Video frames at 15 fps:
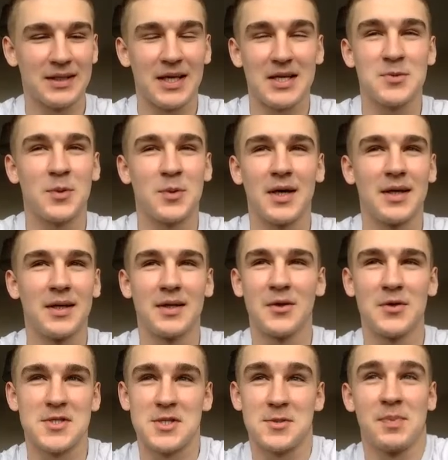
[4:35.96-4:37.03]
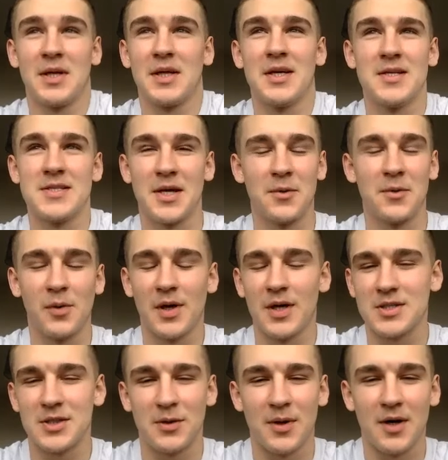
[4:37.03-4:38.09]
that's why us as players, like we work
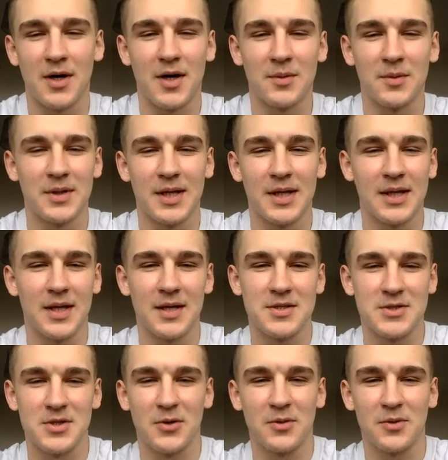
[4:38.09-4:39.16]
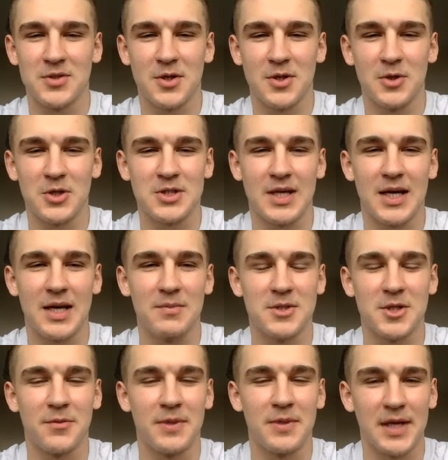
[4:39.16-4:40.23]
so hard, we dedicate so much time,
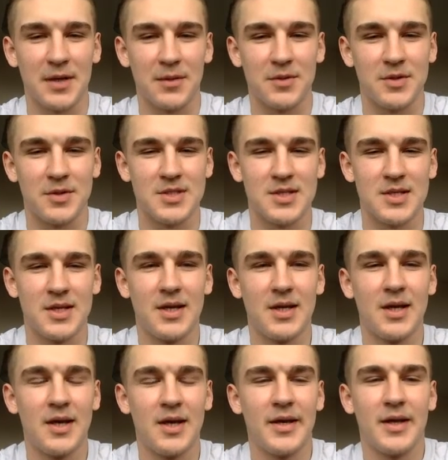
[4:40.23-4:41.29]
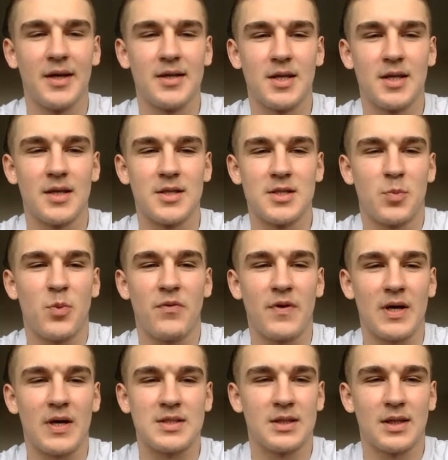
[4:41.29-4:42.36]
so many hours into
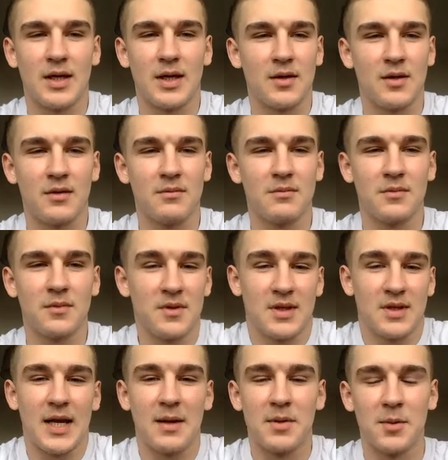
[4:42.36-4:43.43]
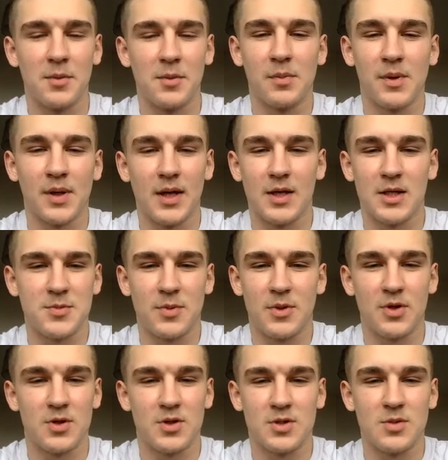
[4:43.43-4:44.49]
perfecting like the game that we play is
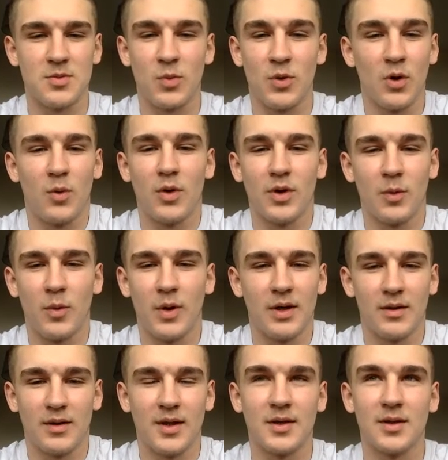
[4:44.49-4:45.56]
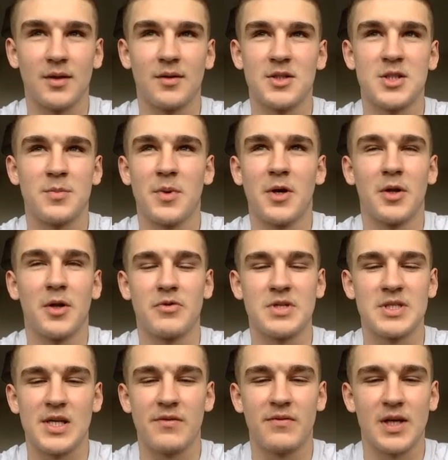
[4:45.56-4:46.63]
because we all want to win, and to be on the
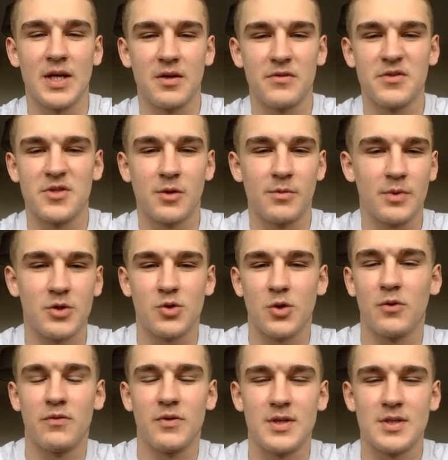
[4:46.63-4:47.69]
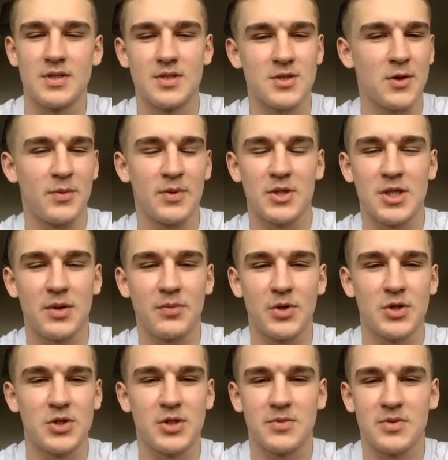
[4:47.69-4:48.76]
receiving end of so many trophies and so many
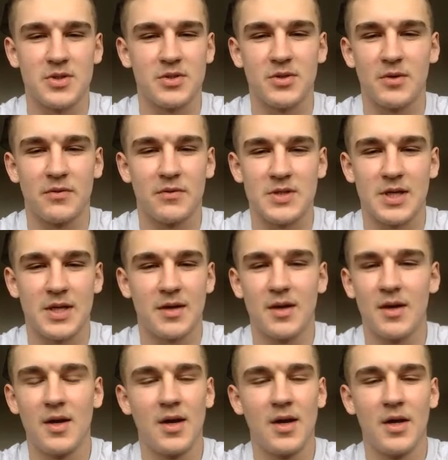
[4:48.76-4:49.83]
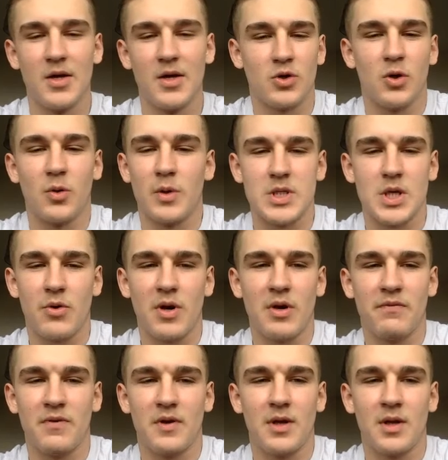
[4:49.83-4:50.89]
championships and stuff is like it's always a great
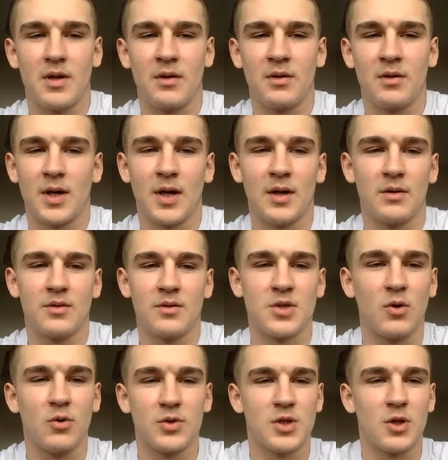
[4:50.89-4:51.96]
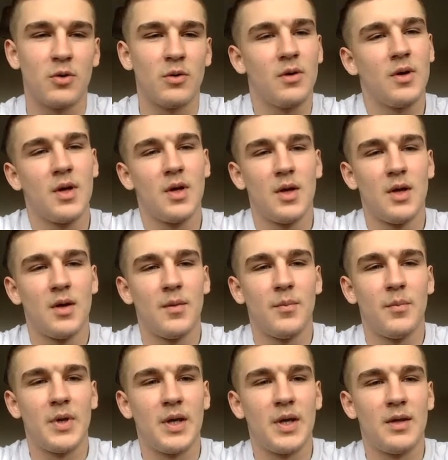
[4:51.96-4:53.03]
feeling. And to also
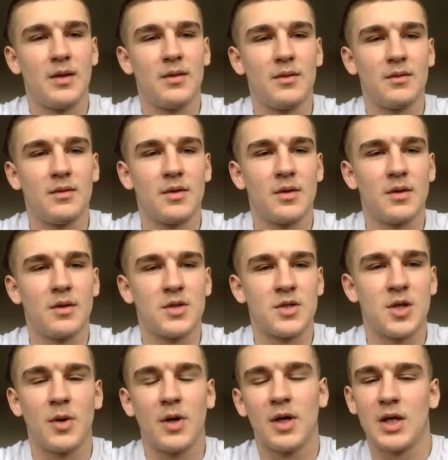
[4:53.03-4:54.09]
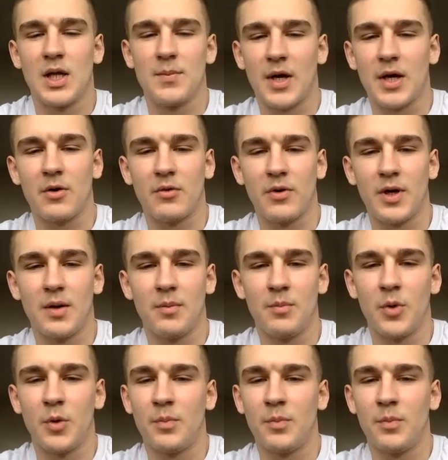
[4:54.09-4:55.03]
be so early in my career but